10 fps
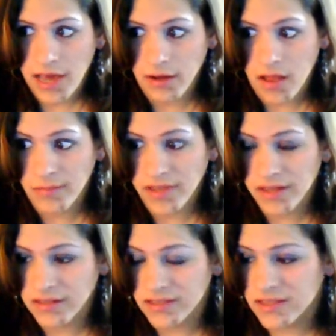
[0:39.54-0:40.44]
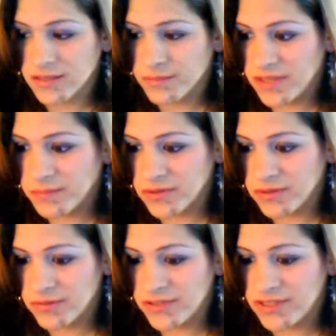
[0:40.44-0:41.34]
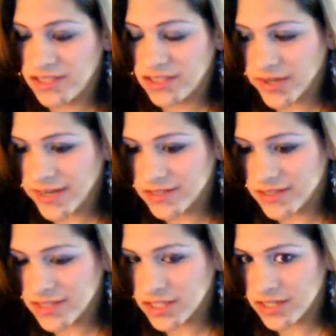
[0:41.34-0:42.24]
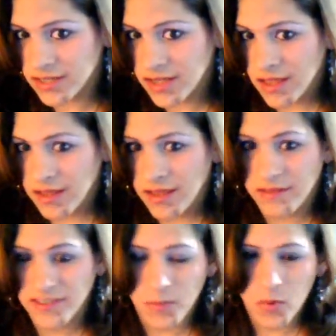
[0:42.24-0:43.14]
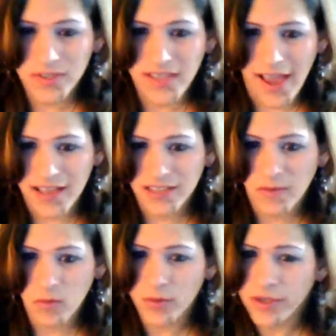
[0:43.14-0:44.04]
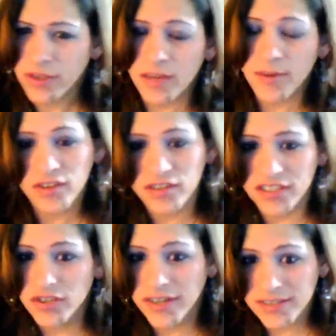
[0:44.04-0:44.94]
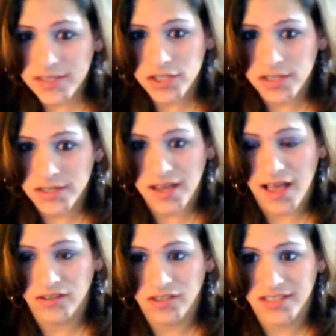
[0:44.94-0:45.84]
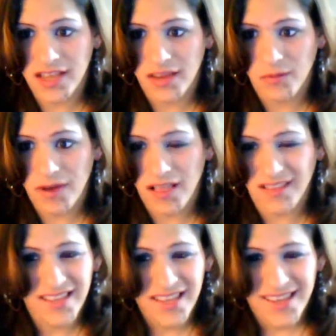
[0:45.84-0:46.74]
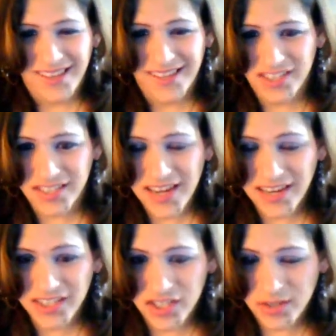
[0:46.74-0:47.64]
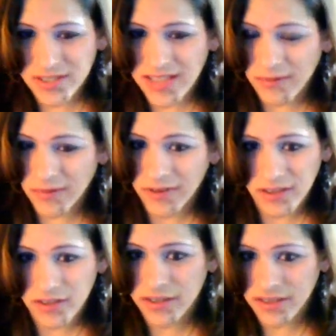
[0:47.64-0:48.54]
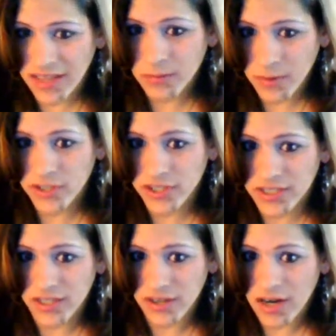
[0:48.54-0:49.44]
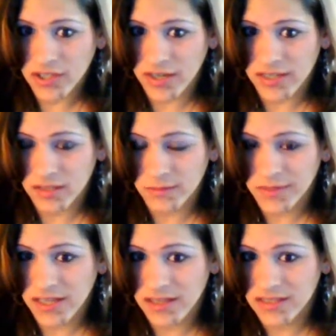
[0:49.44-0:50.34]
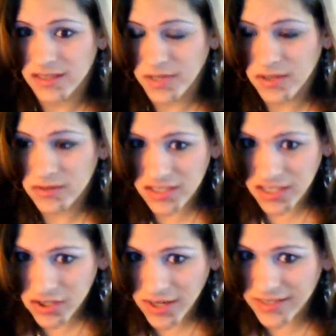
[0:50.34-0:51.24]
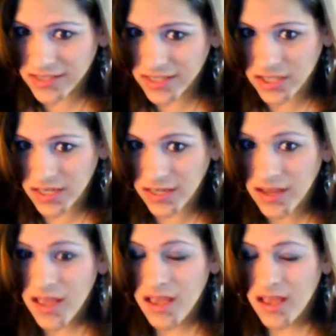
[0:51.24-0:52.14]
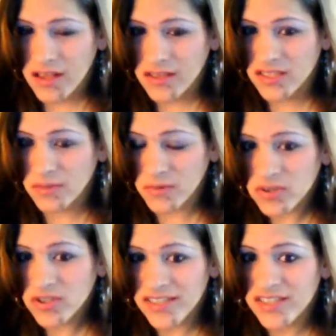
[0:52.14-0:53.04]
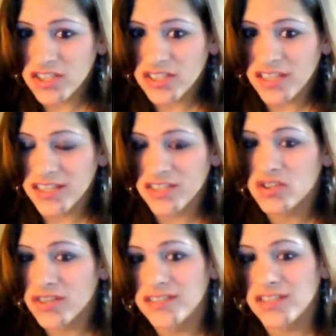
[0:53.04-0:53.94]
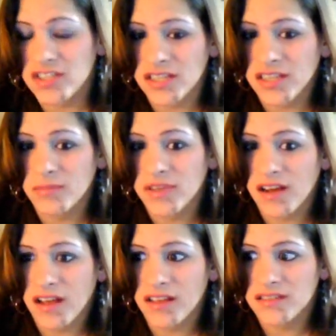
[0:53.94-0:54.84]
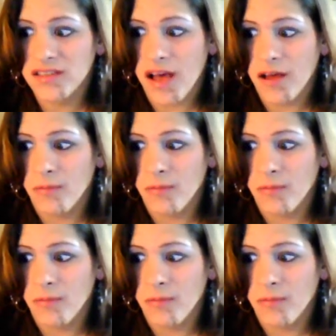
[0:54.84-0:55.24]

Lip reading: at all, because the people who detransition, if someone was to ask me, well, what do you think about their detransition? I'll just say, well, it just kind of shows that really they were just a cross-dresser, because somebody who's detransitioning, someone who's transitioning isn't transitioning because,